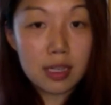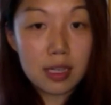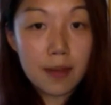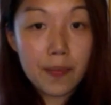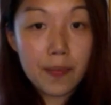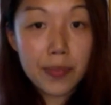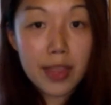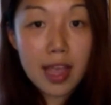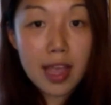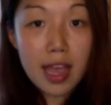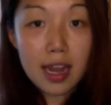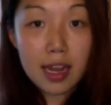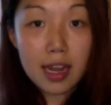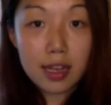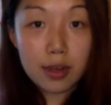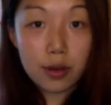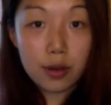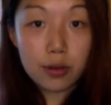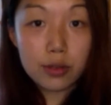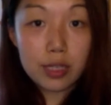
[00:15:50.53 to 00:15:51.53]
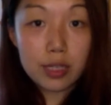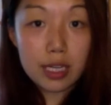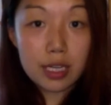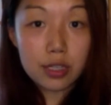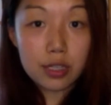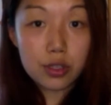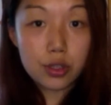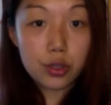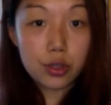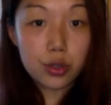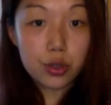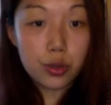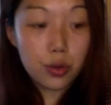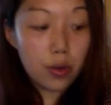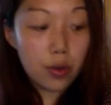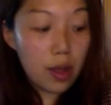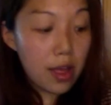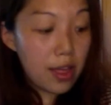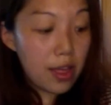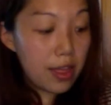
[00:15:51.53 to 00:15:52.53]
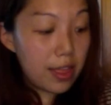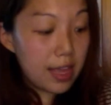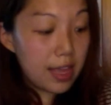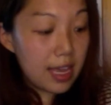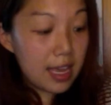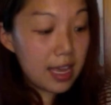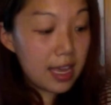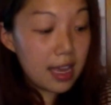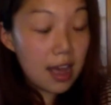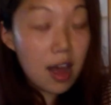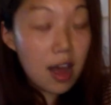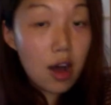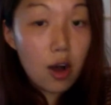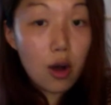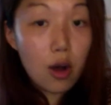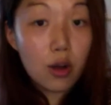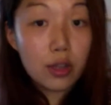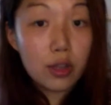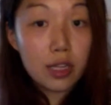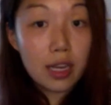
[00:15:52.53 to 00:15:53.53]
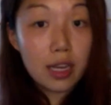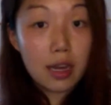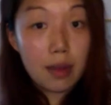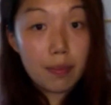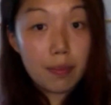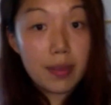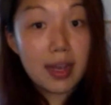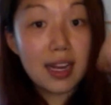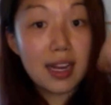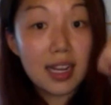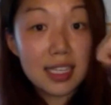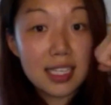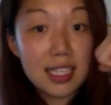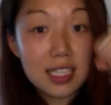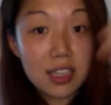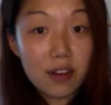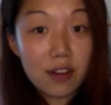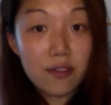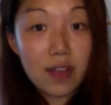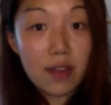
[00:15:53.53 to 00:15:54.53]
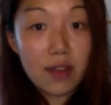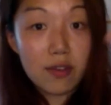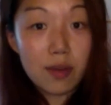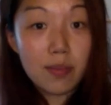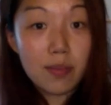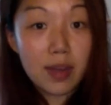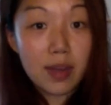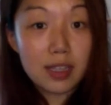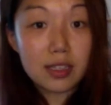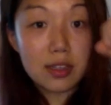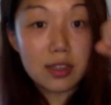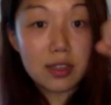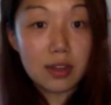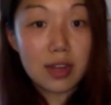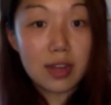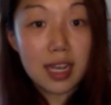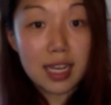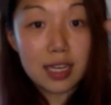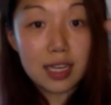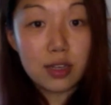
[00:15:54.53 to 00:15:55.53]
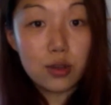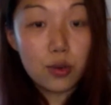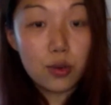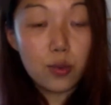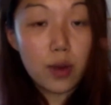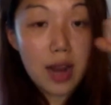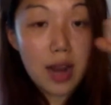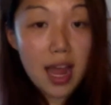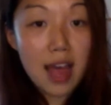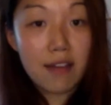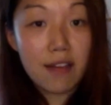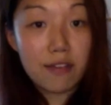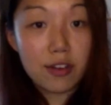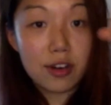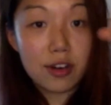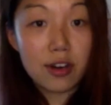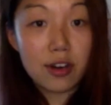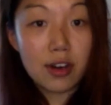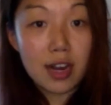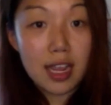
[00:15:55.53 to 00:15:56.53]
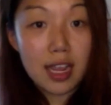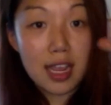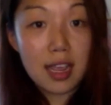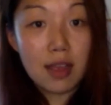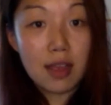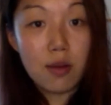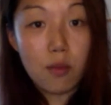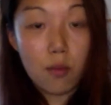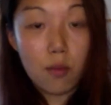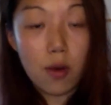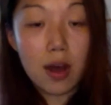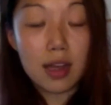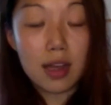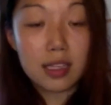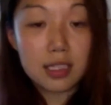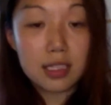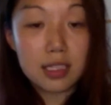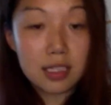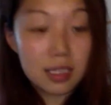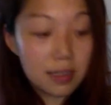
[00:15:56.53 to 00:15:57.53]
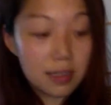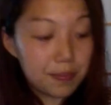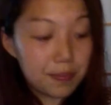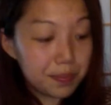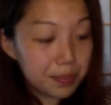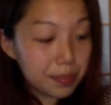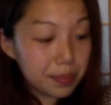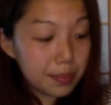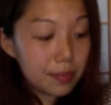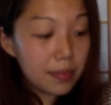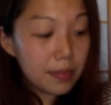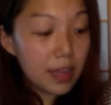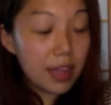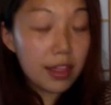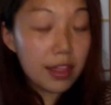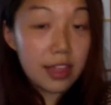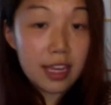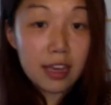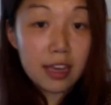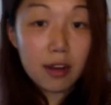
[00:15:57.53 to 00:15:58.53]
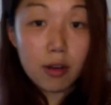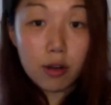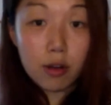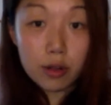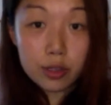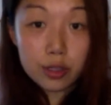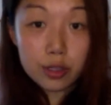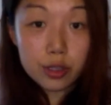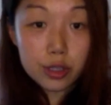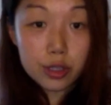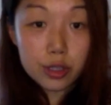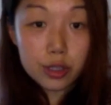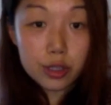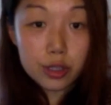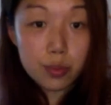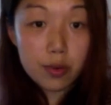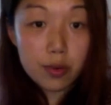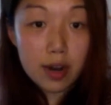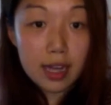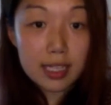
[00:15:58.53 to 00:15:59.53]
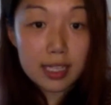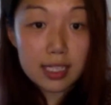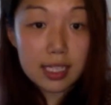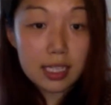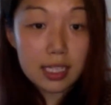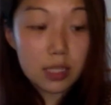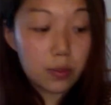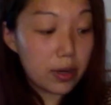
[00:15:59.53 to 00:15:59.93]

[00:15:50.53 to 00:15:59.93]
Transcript: and it goes into the ulna. Because it's our favorite muscle, it can do whatever it wants. The ulnar tuberosity is where it